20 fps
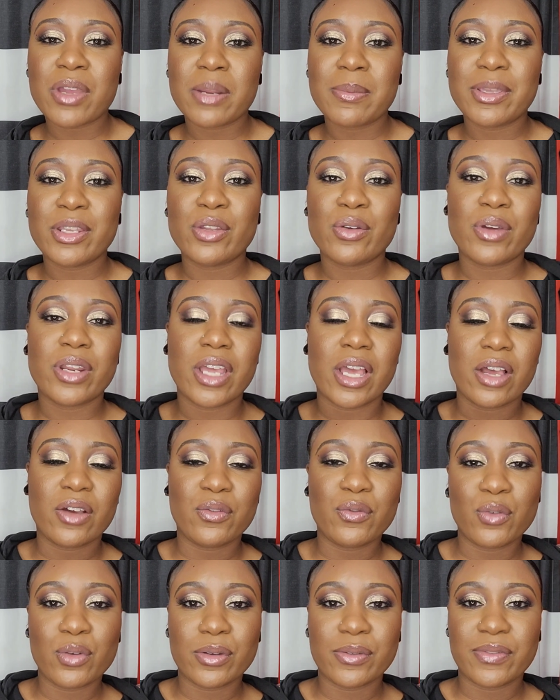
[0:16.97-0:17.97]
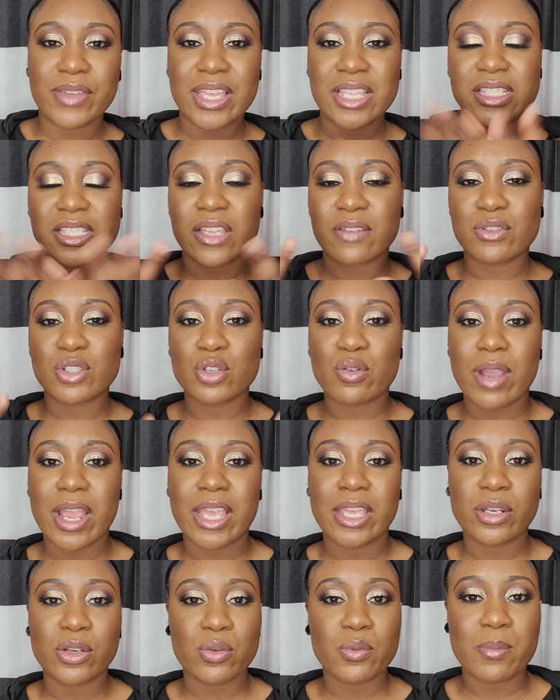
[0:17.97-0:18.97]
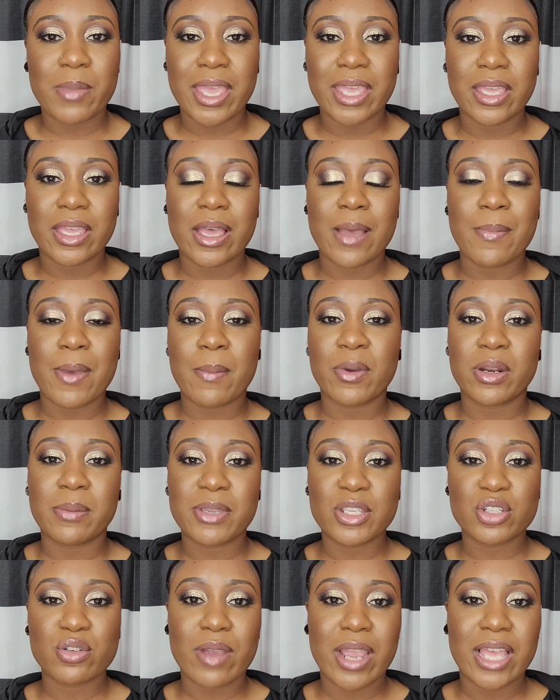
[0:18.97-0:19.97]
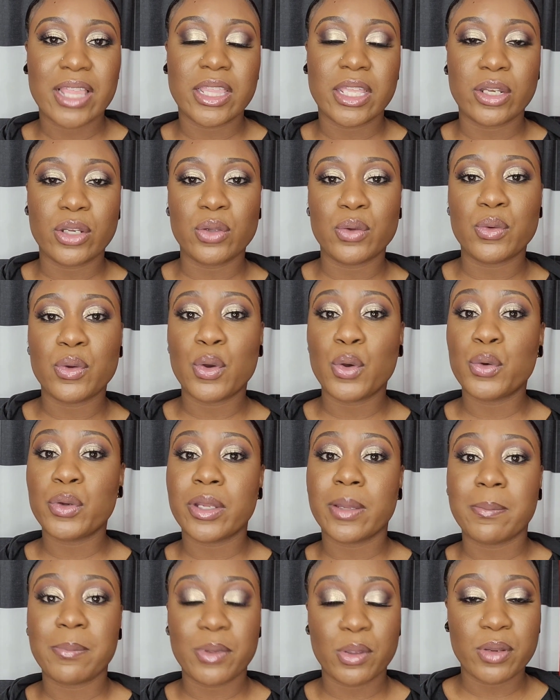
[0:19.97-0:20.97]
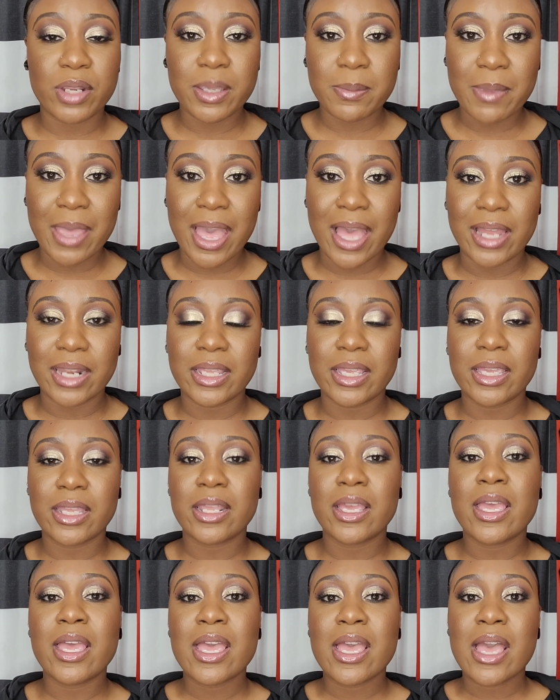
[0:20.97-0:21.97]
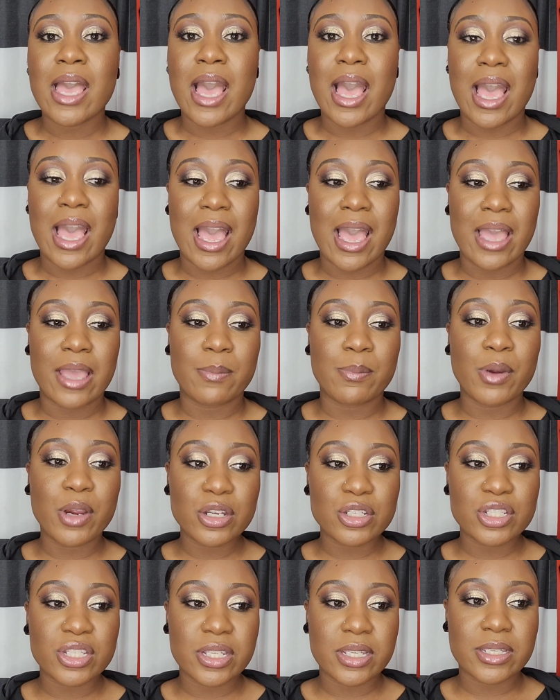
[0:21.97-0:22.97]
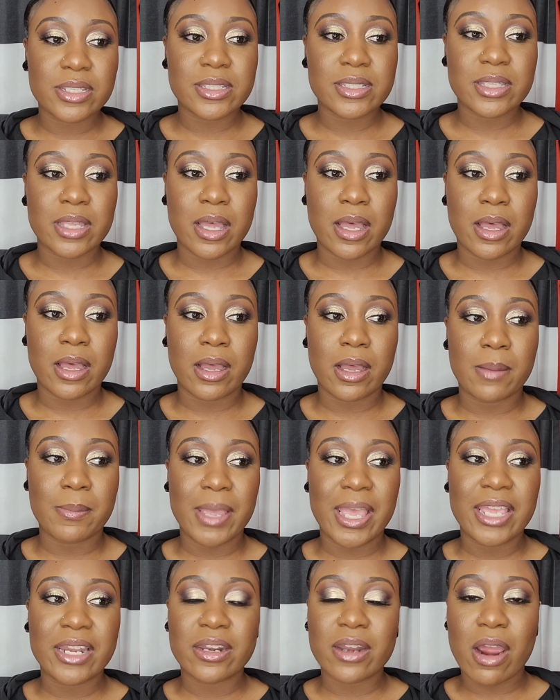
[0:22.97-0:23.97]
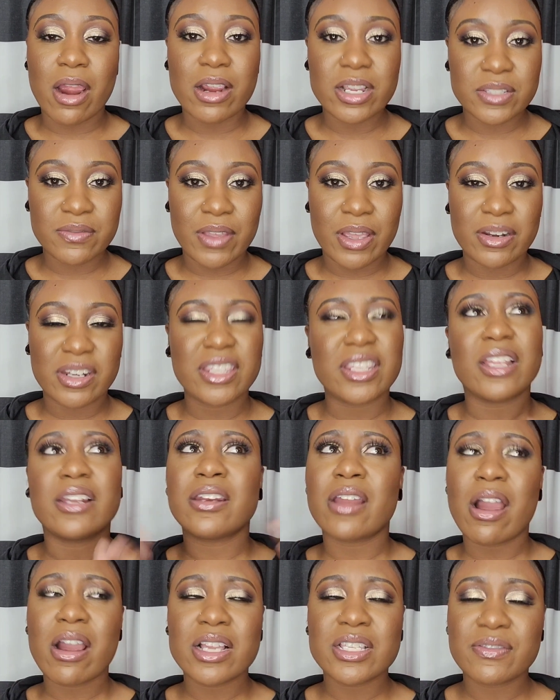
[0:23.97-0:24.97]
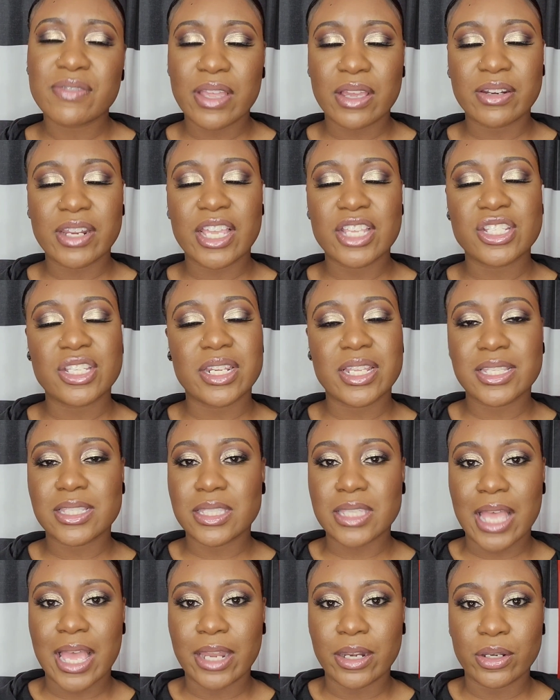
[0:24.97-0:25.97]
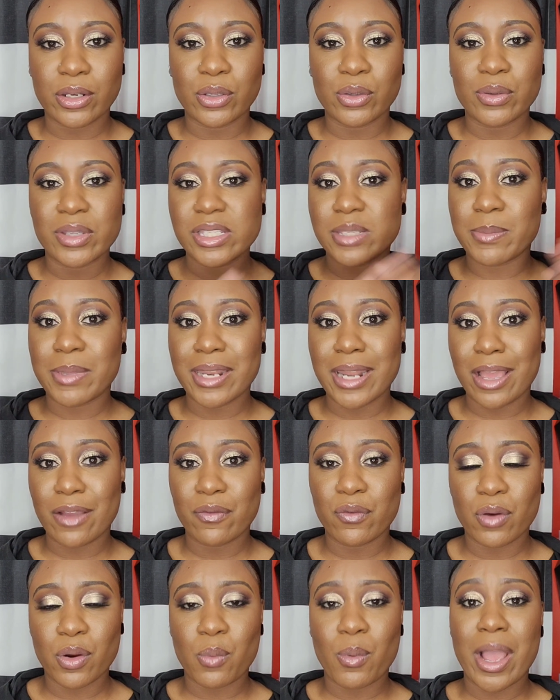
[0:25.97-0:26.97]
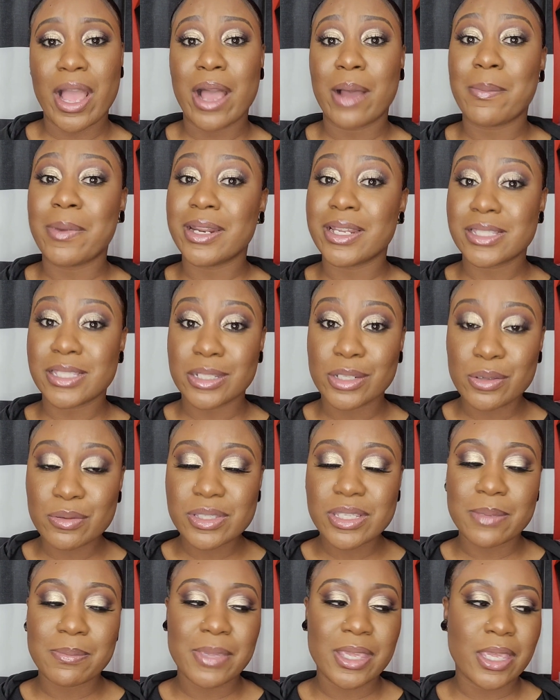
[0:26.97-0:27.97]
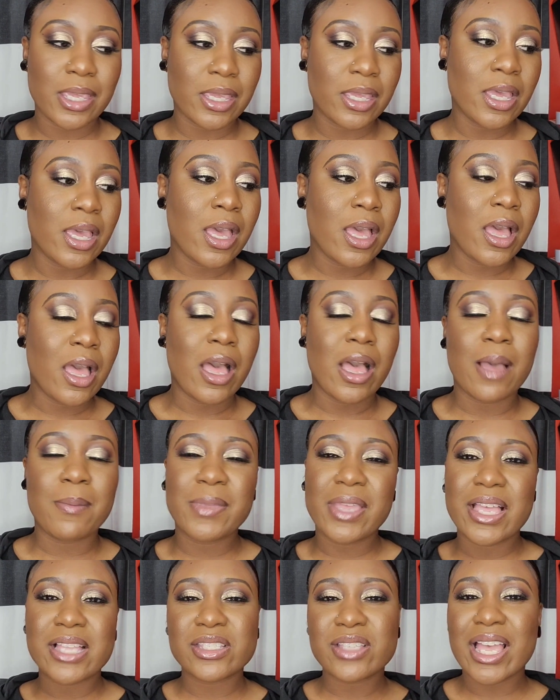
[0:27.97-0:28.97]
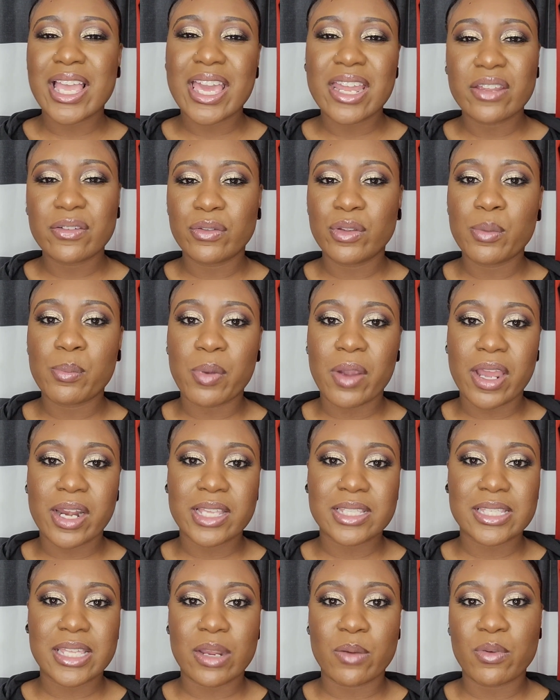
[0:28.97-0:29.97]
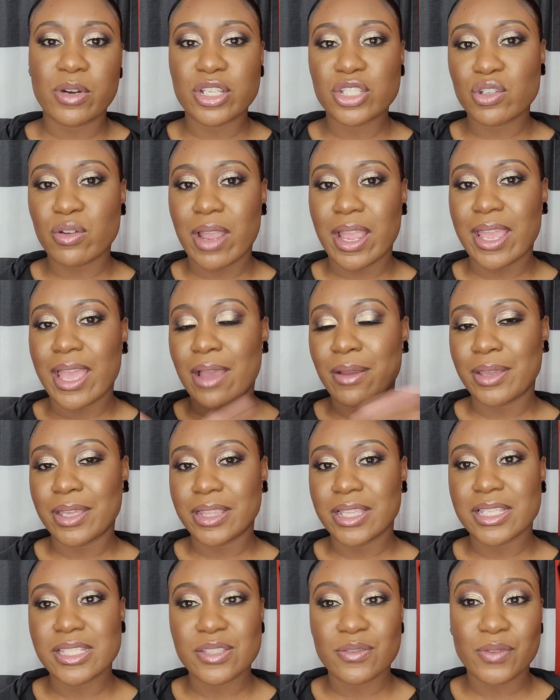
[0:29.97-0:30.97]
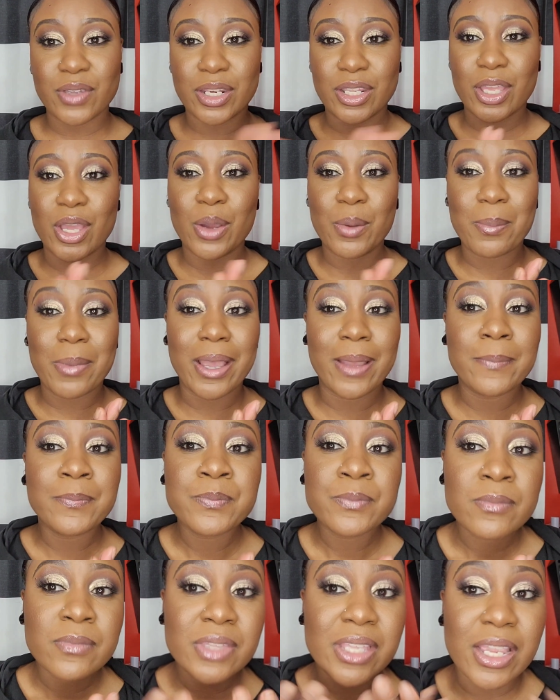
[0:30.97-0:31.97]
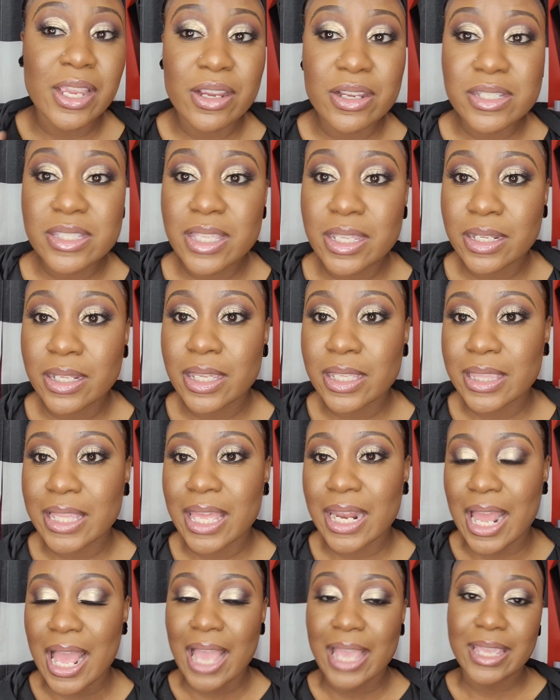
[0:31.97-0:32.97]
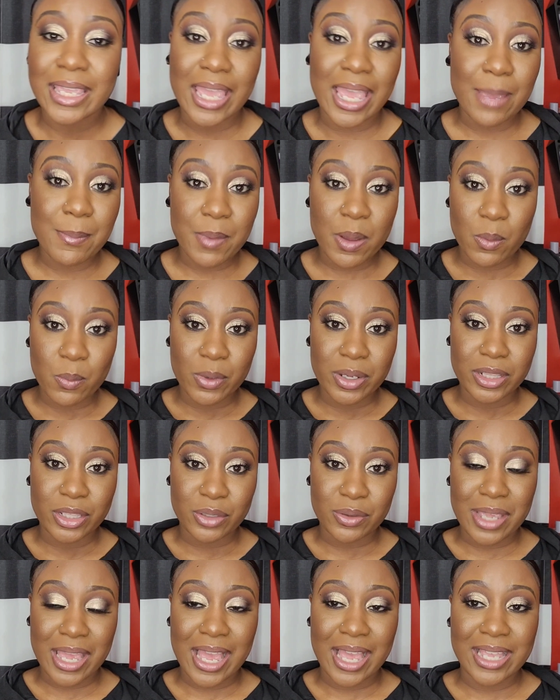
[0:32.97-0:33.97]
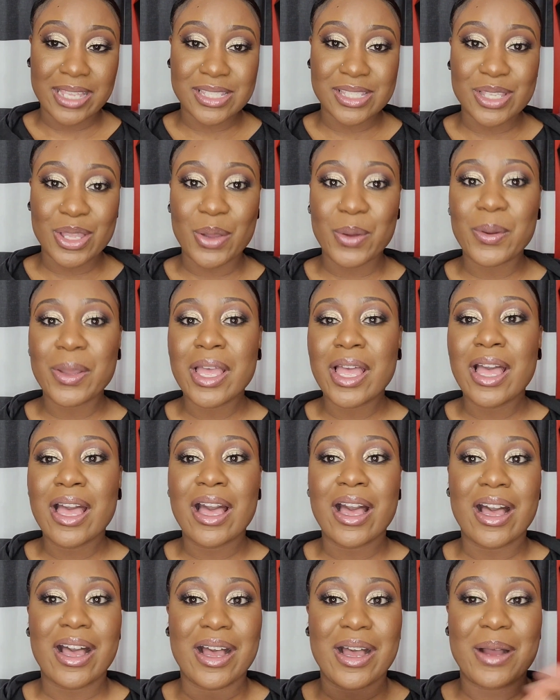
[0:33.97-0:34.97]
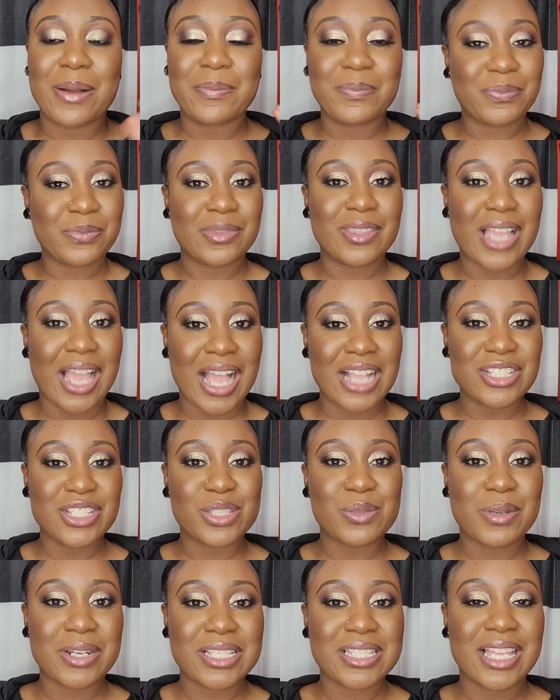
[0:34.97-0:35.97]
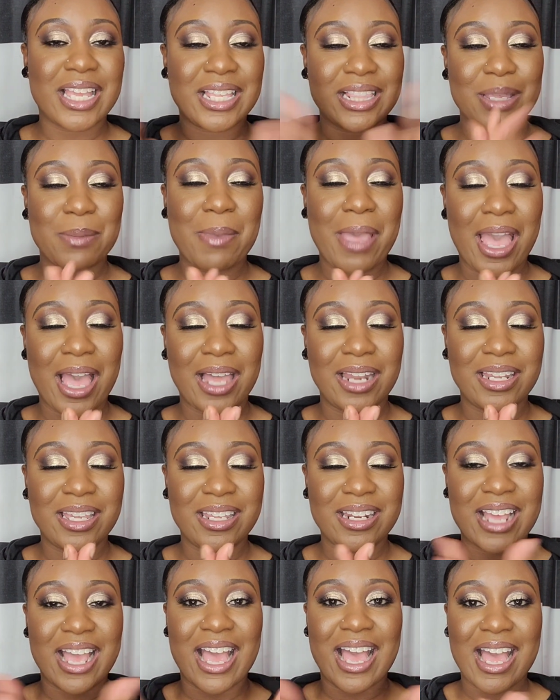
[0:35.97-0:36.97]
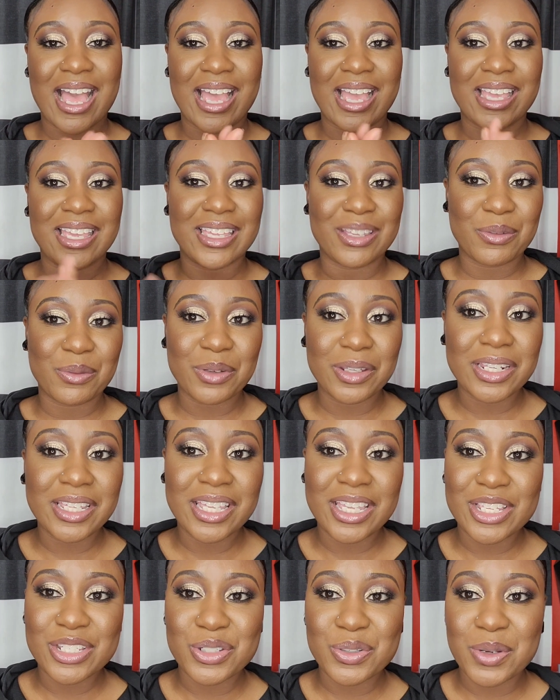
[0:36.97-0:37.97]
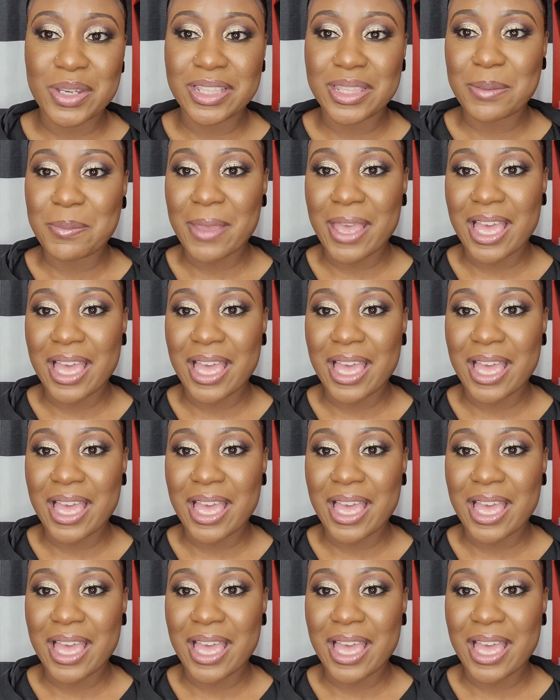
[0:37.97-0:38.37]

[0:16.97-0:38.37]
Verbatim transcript: we're going to be doing a full face of trying new makeup I'm going to be trying the new Huda Beauty palette I purchased um, a NARS found the NARS foundation is not new it's been out for a while but it's new to me um yes I got a few products that I want to try out in this video but here's the look that I came up with you guys so um, I just want to say the palette I really enjoyed the